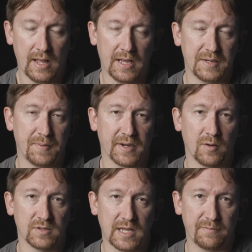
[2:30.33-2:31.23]
depending
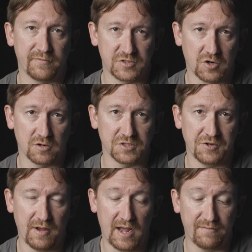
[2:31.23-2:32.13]
on what type of a charger
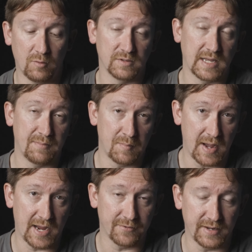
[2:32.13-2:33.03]
you have and what type of
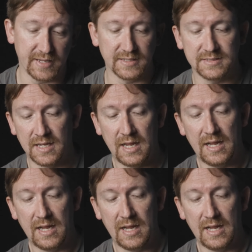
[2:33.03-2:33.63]
battery it is.